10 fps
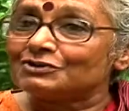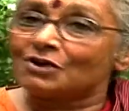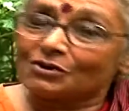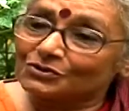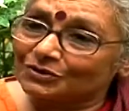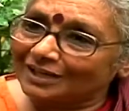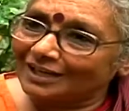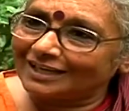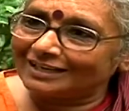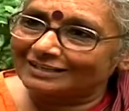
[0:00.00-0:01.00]
not
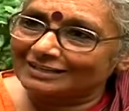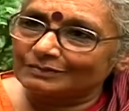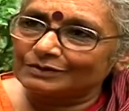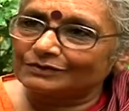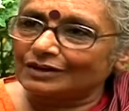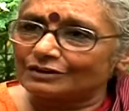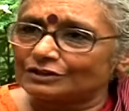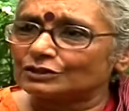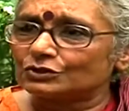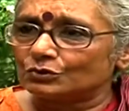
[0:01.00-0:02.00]
only in terms of our
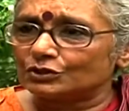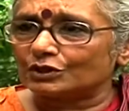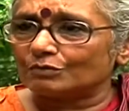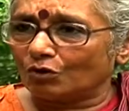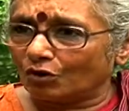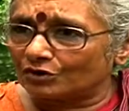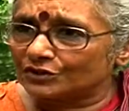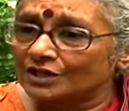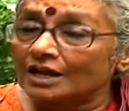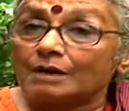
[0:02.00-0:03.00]
rigid social
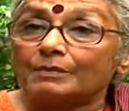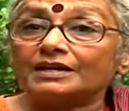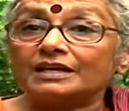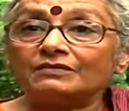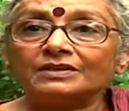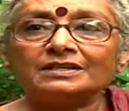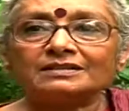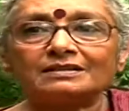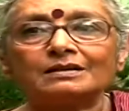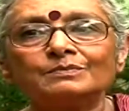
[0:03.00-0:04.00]
mores, but even
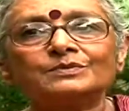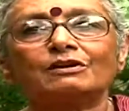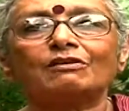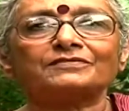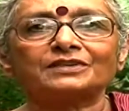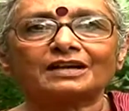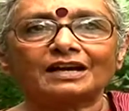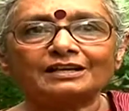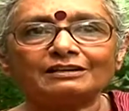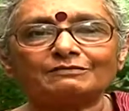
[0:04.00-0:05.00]
in terms of the
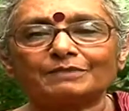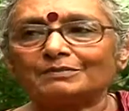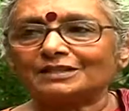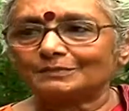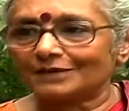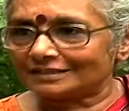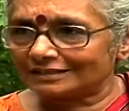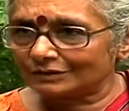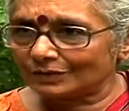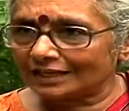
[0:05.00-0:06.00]
kind of public
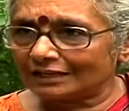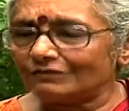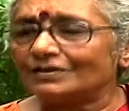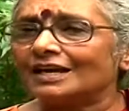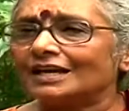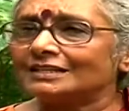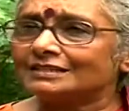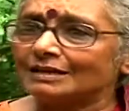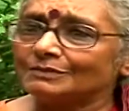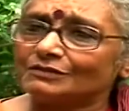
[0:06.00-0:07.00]
spaces we give,
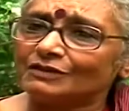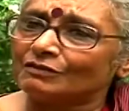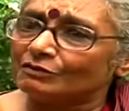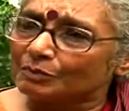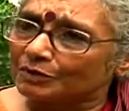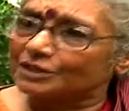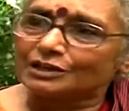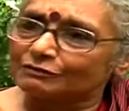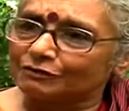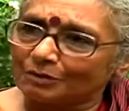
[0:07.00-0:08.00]
in terms of even of the
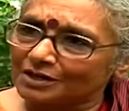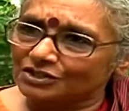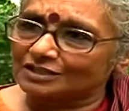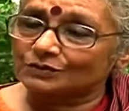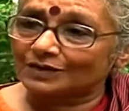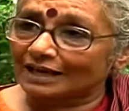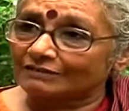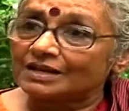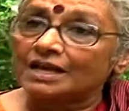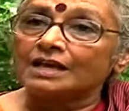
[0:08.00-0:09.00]
political formations we
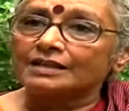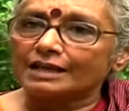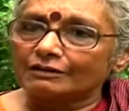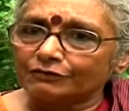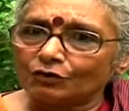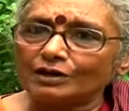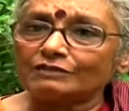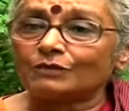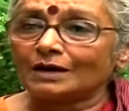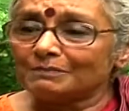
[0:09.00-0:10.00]
have. Therefore,
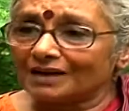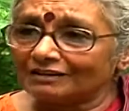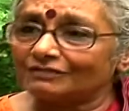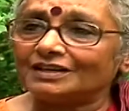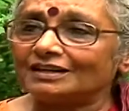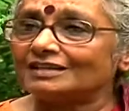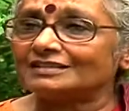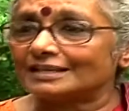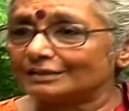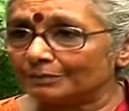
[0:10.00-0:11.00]
if one part of India
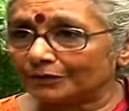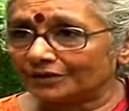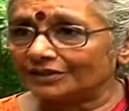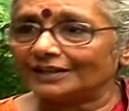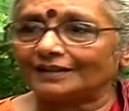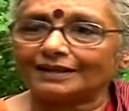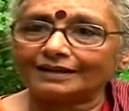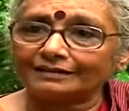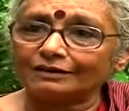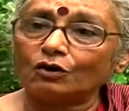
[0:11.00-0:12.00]
is less important than the
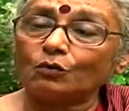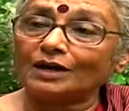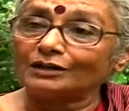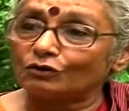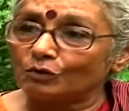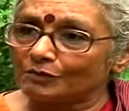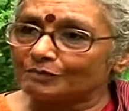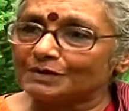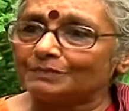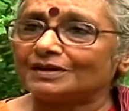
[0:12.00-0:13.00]
other, or one group
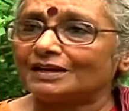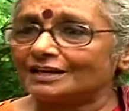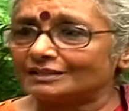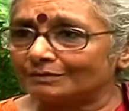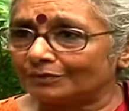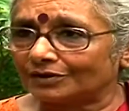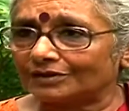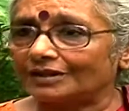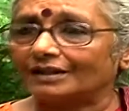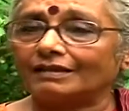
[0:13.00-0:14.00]
of people are less
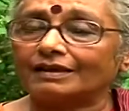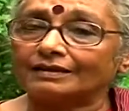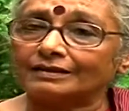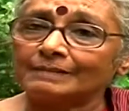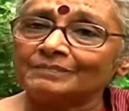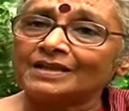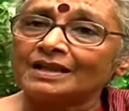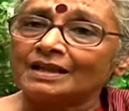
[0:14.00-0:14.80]
important than the other,